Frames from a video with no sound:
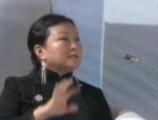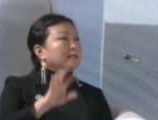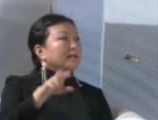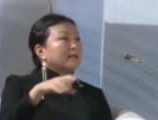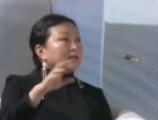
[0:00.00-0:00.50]

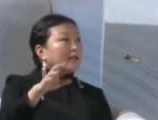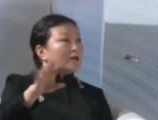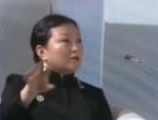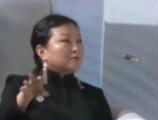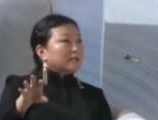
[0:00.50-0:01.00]
taking
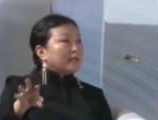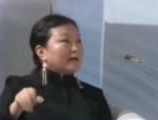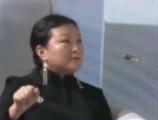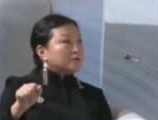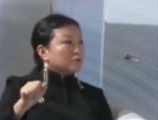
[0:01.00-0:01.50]
care of their
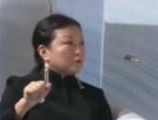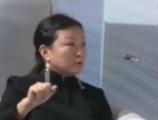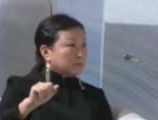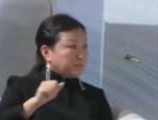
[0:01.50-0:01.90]
livestock.